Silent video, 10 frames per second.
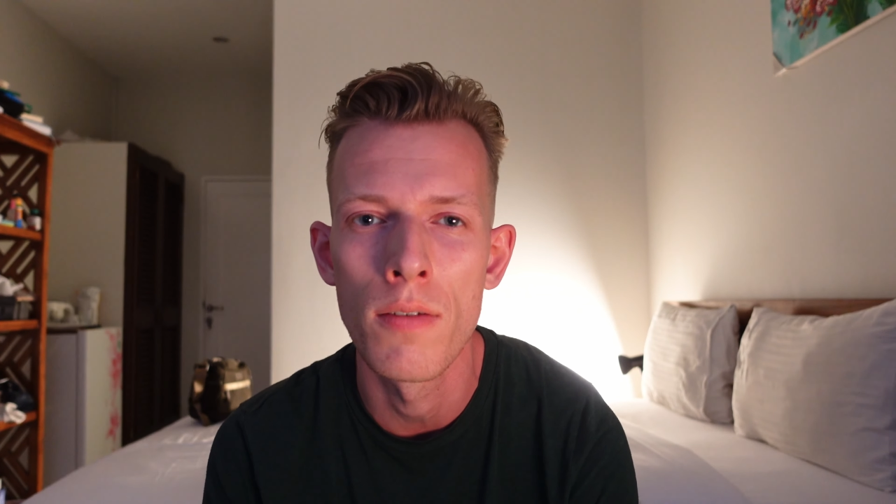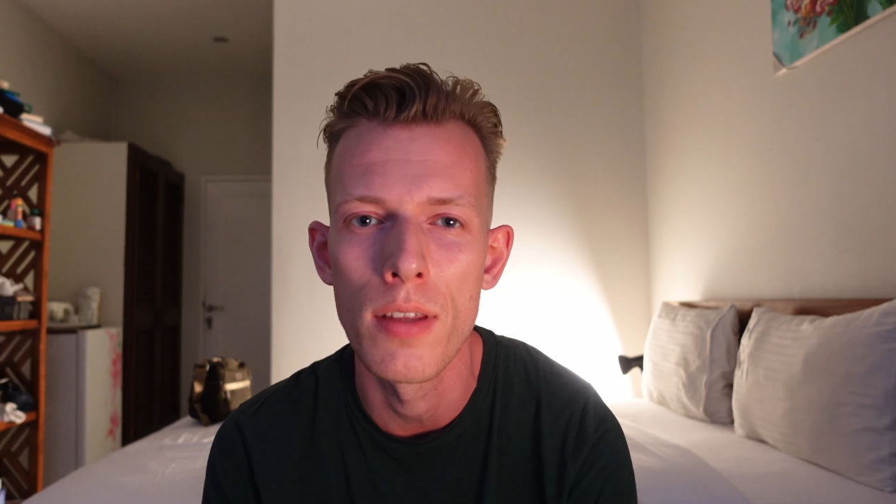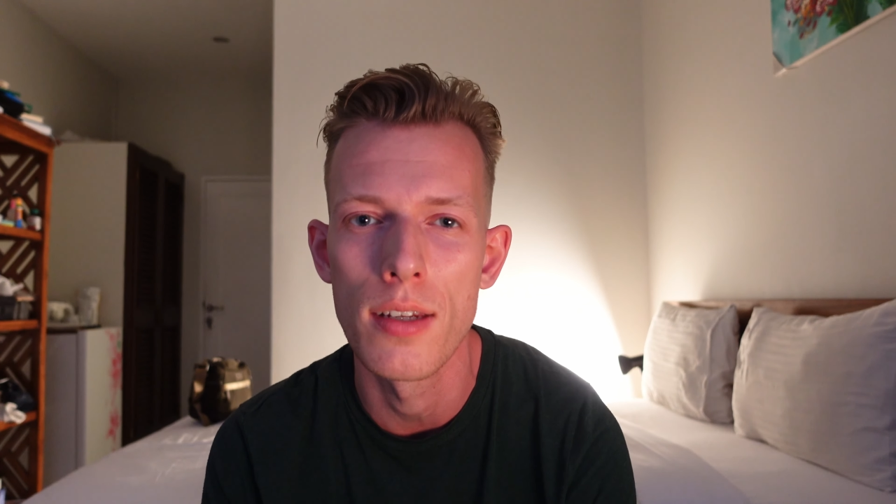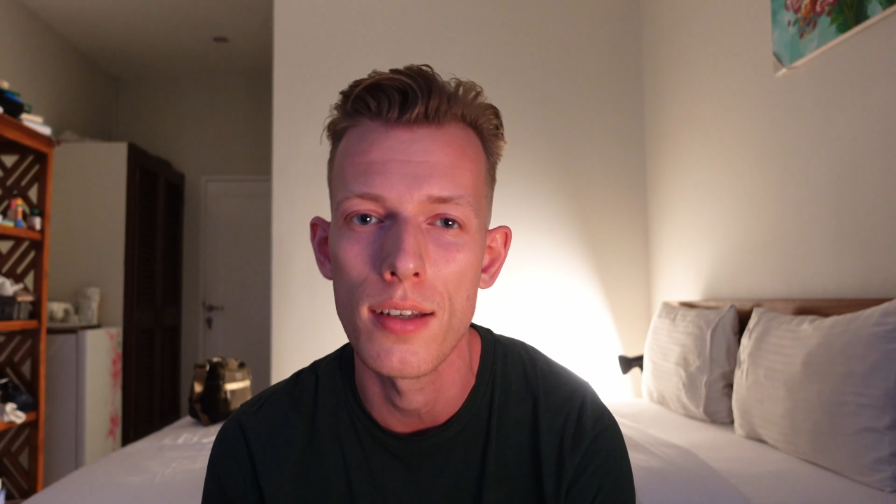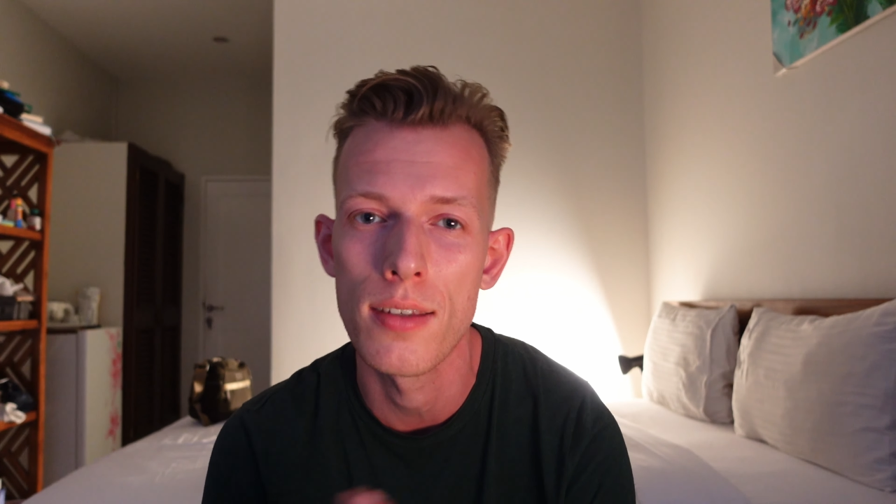of
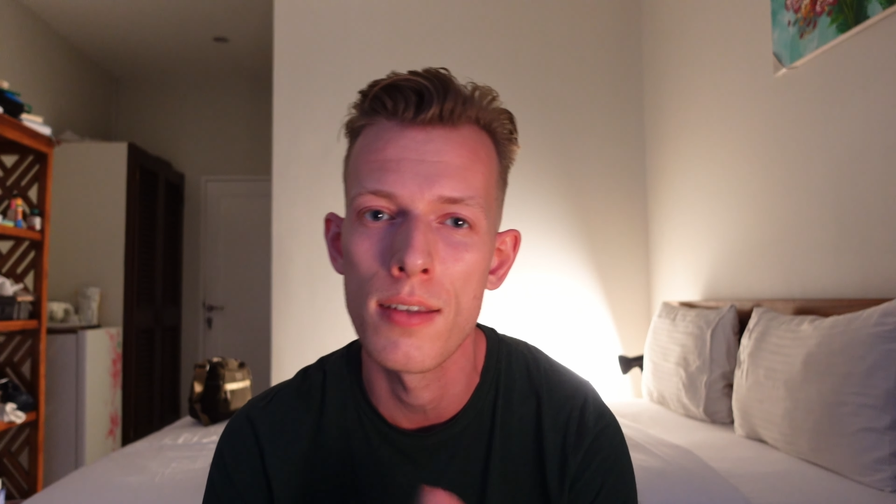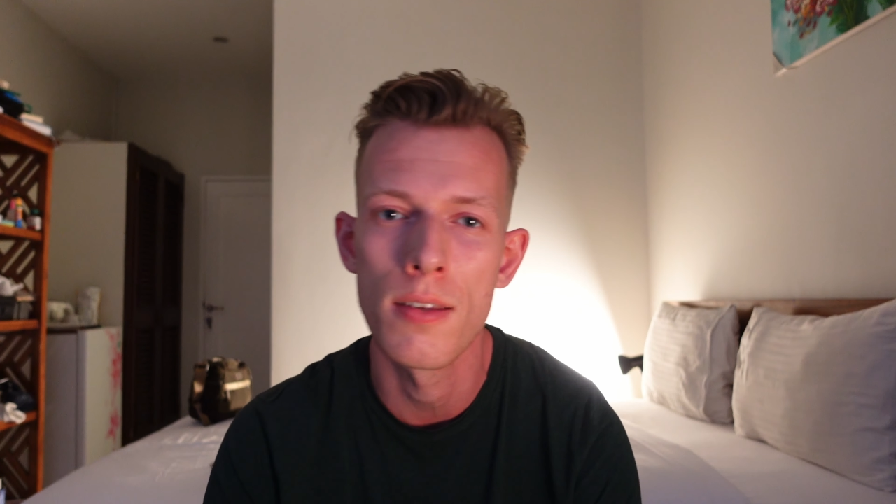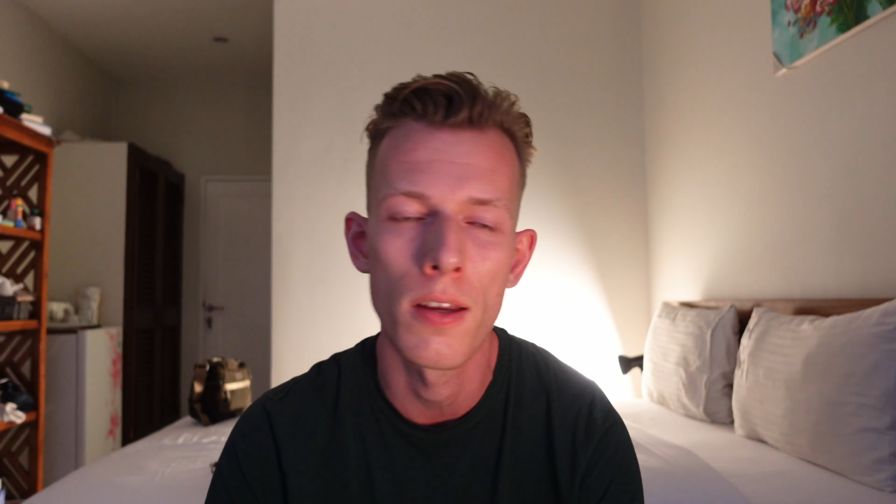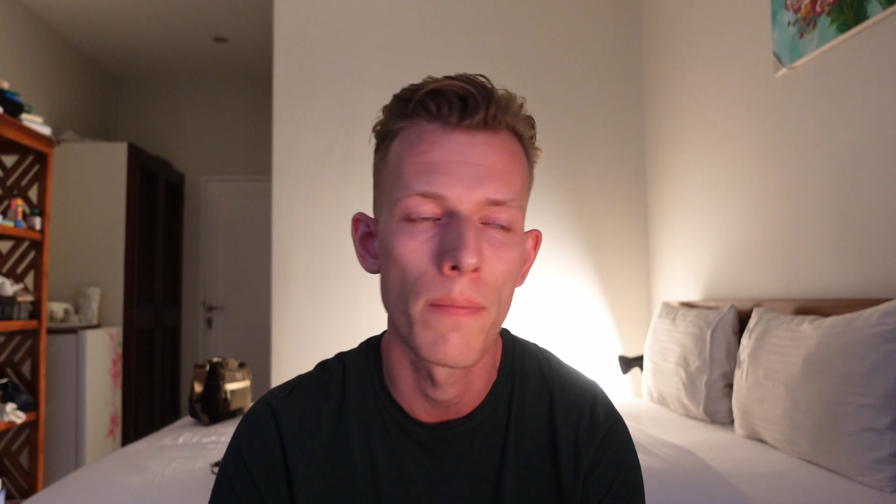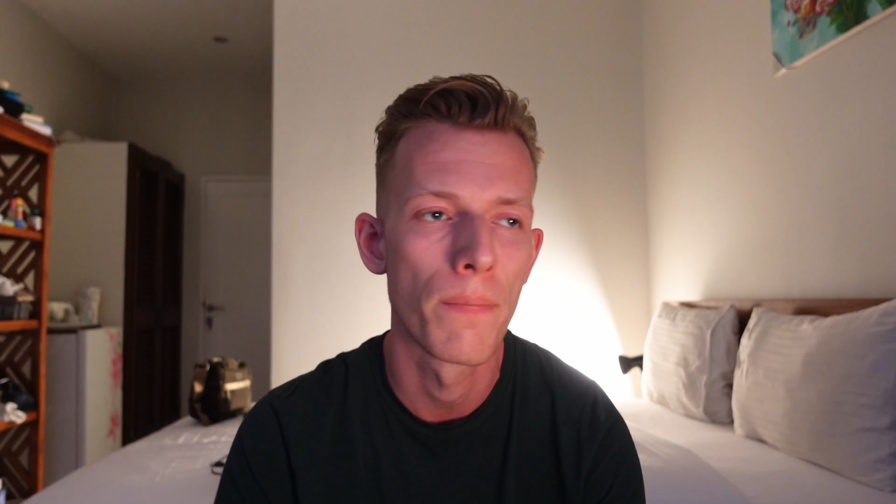the
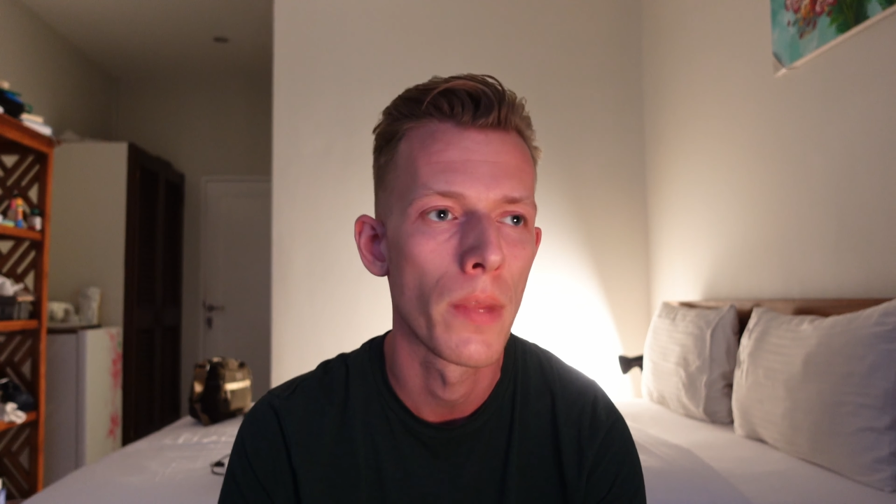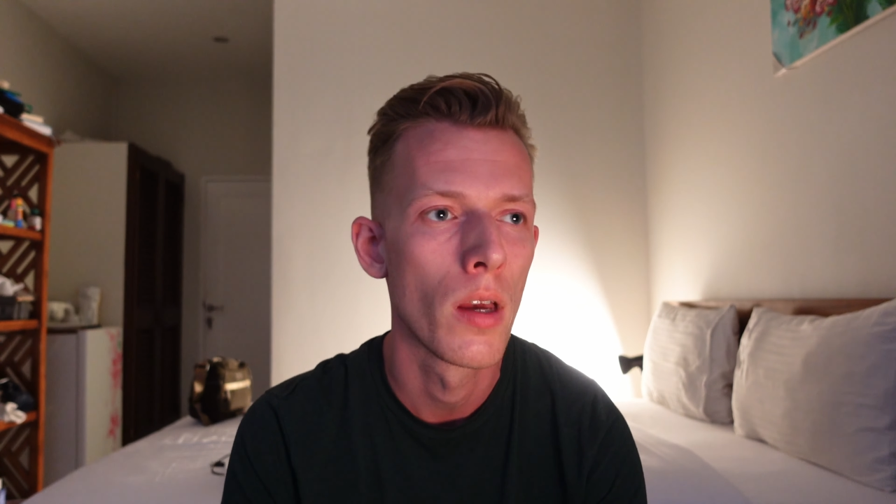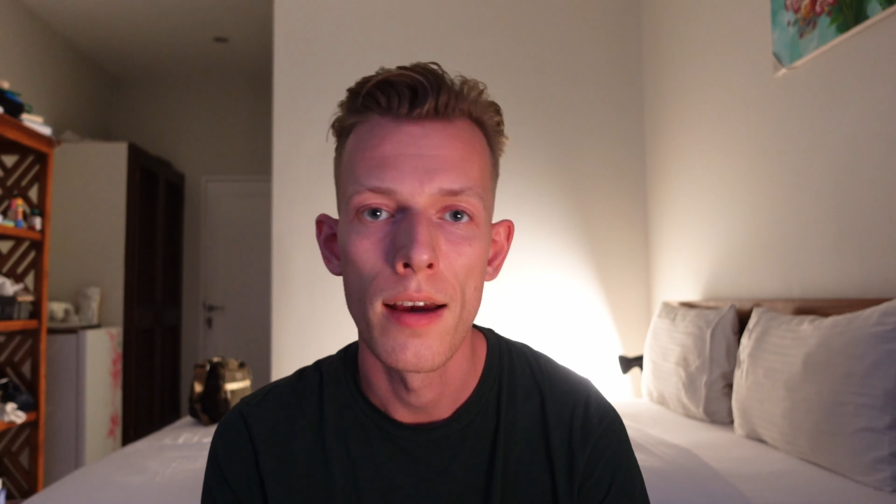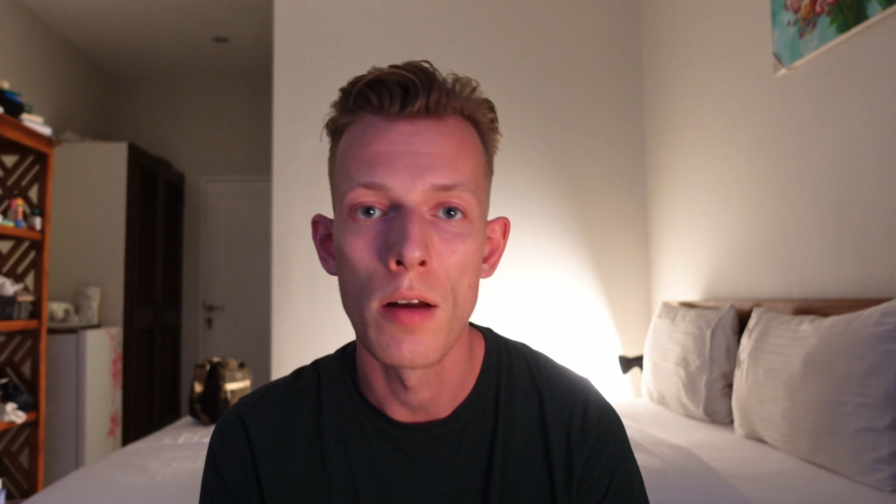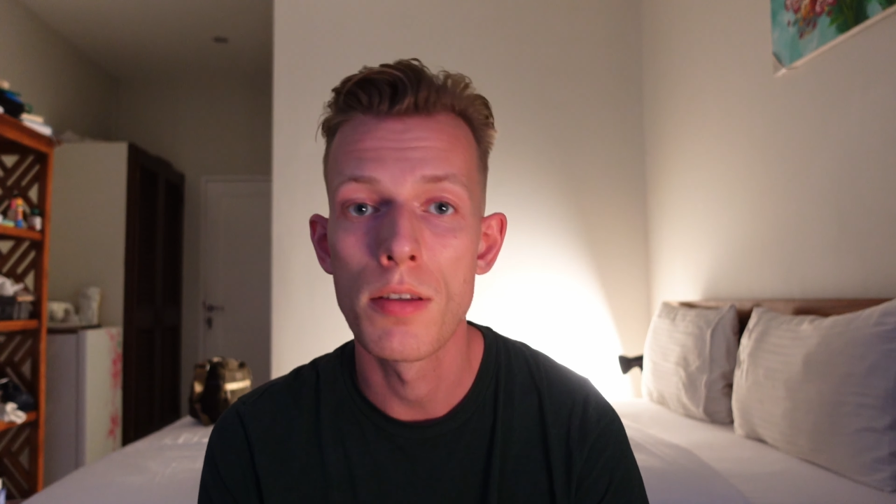toxicity? And I